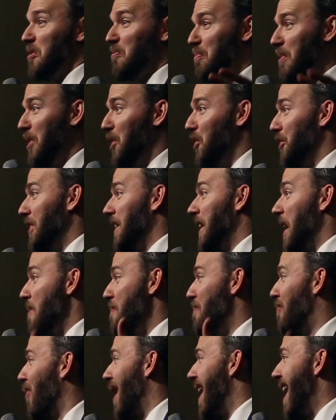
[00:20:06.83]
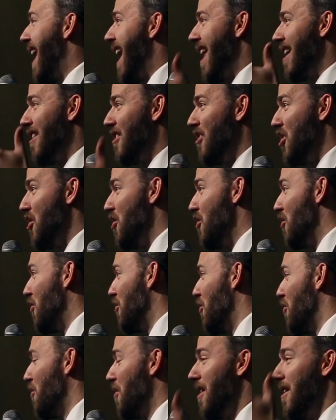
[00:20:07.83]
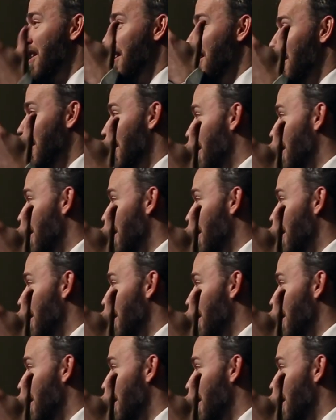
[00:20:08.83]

is building a brand new